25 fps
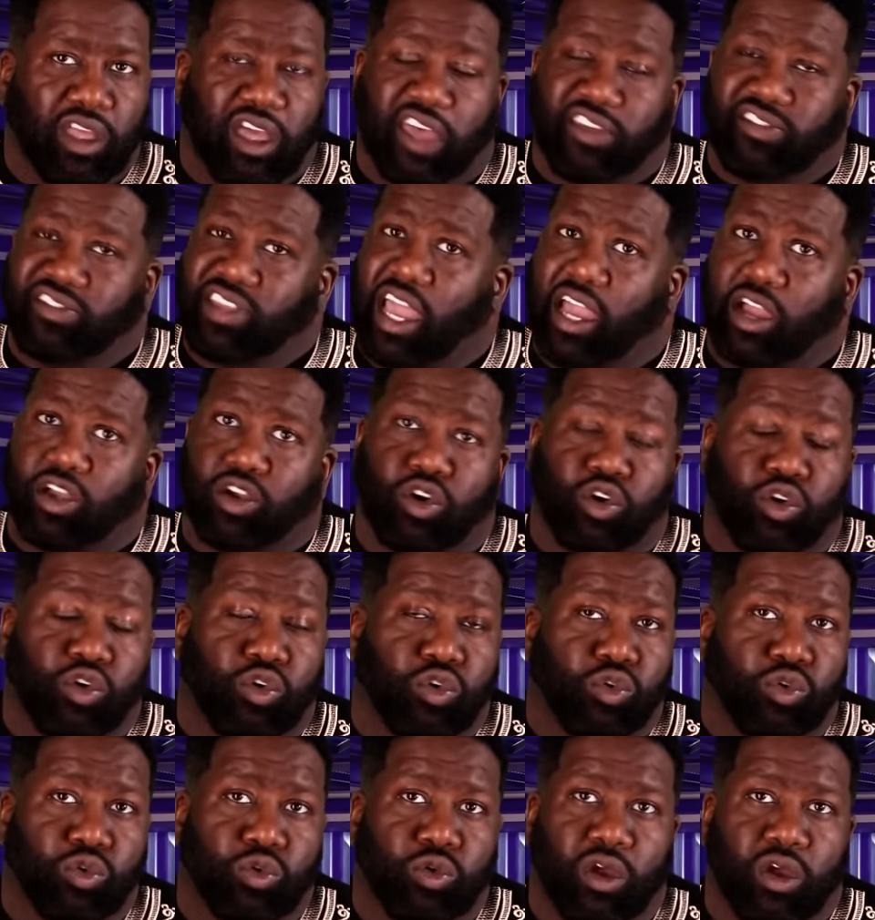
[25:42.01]
That's not
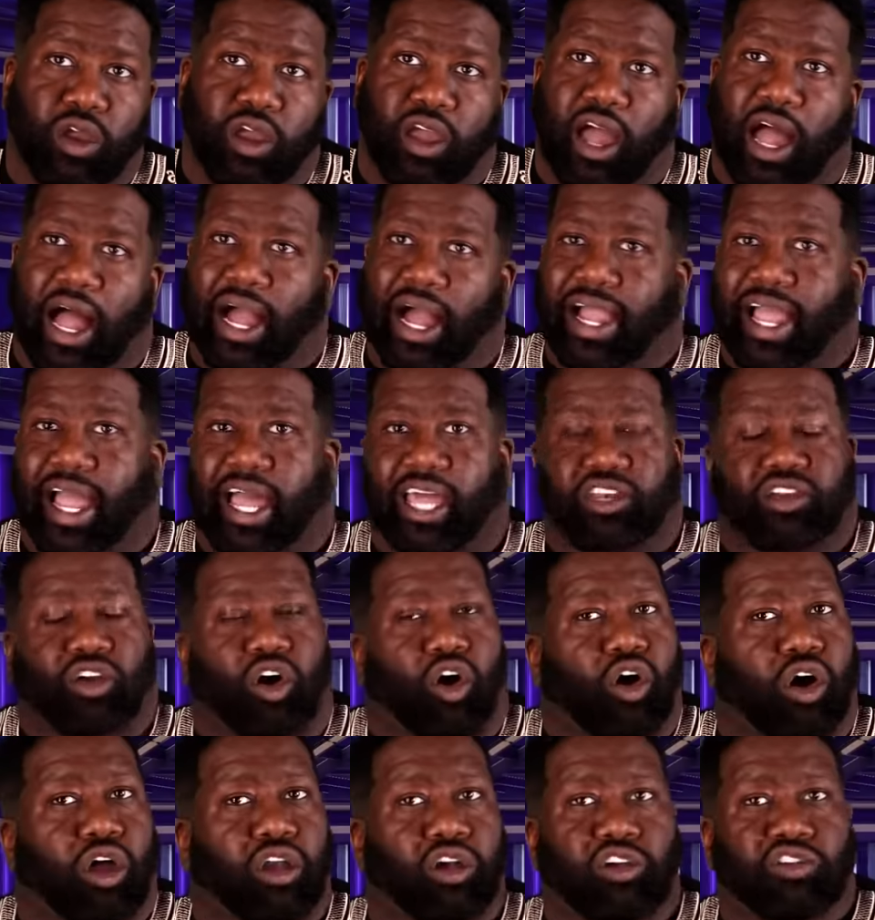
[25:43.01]
cool. I got
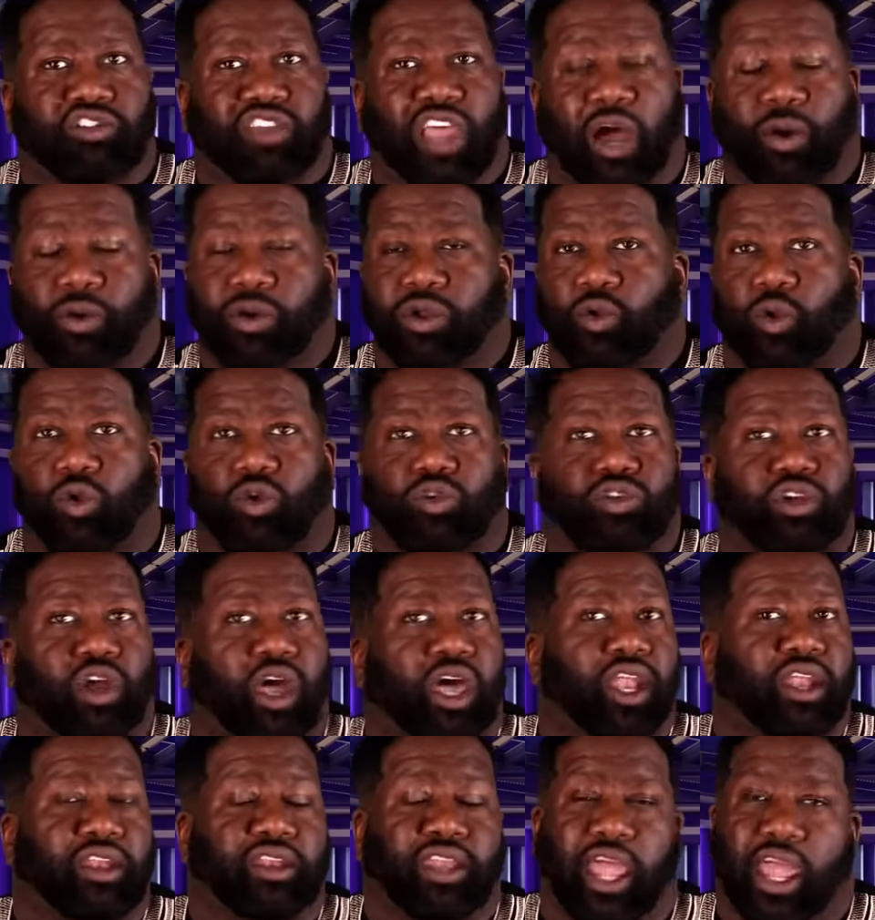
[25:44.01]
daughters. I wouldn't want
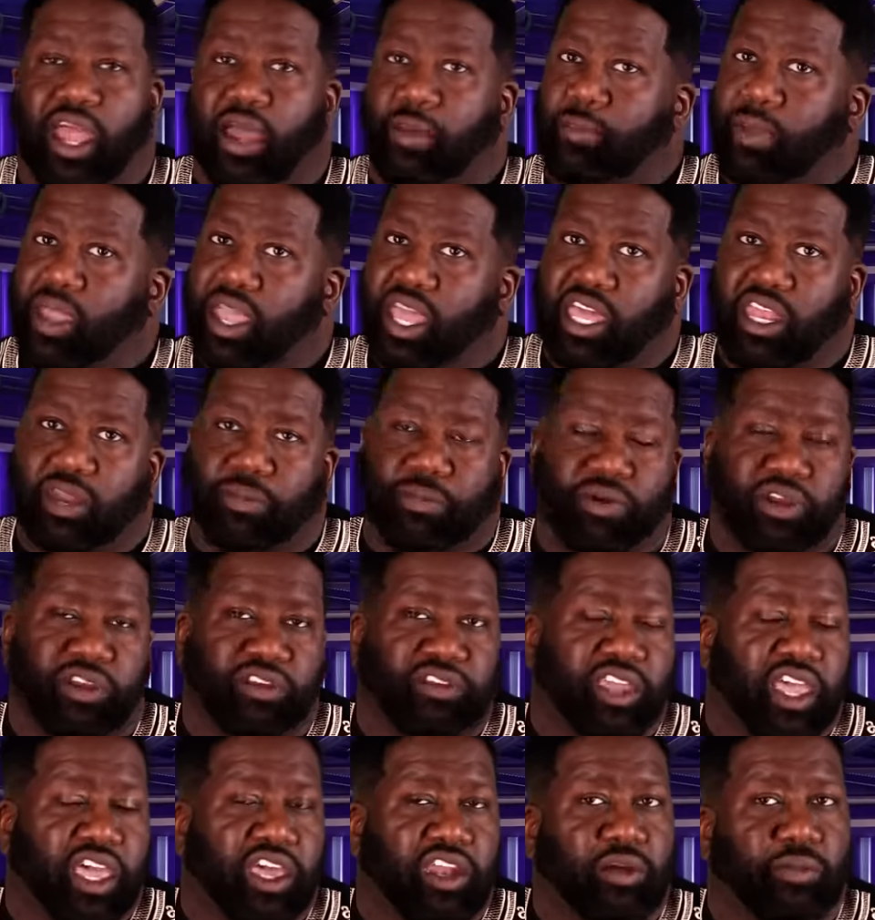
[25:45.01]
not a now man to put
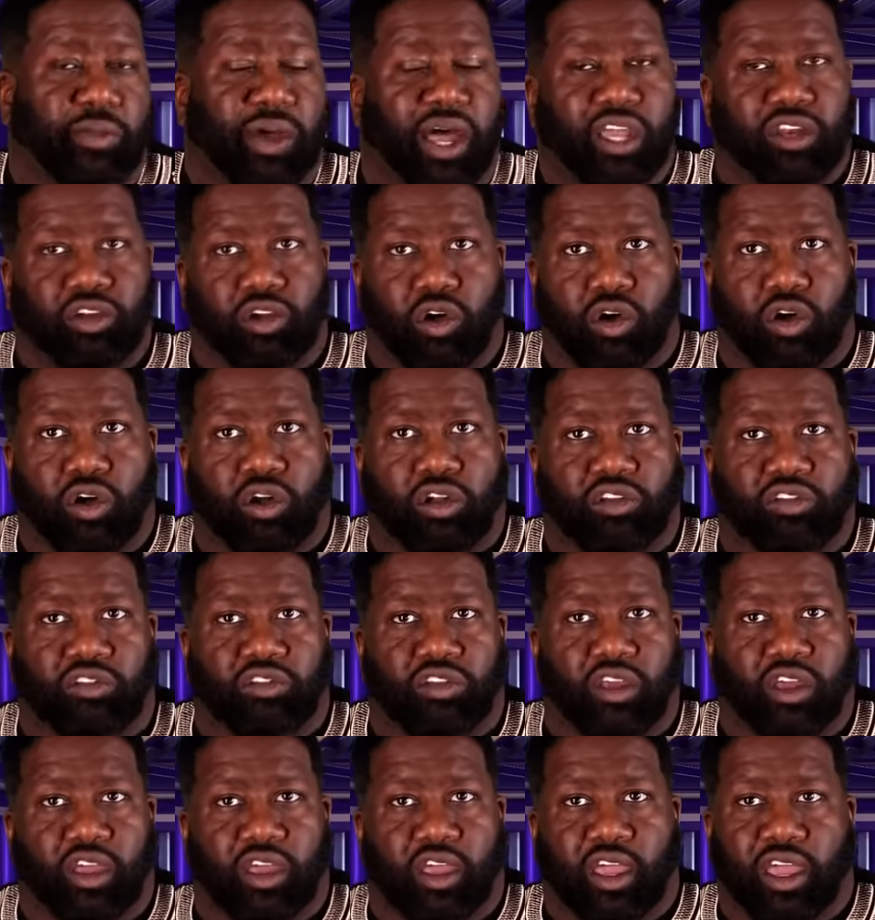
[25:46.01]
his hand on my
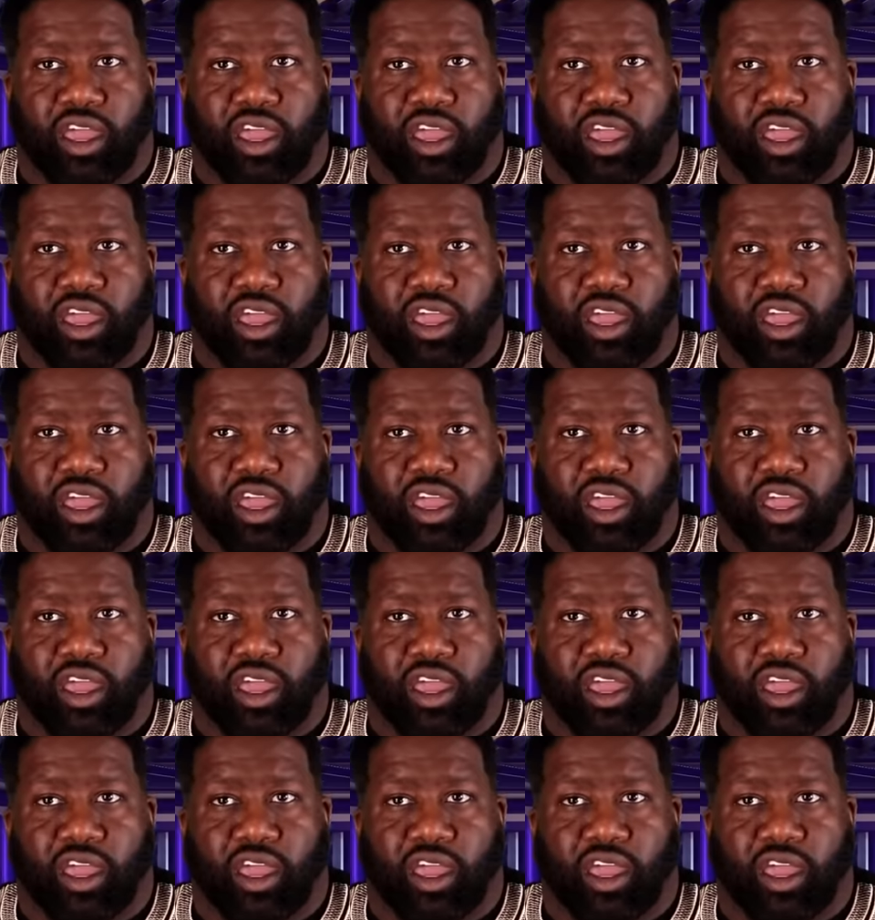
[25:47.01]
daughters.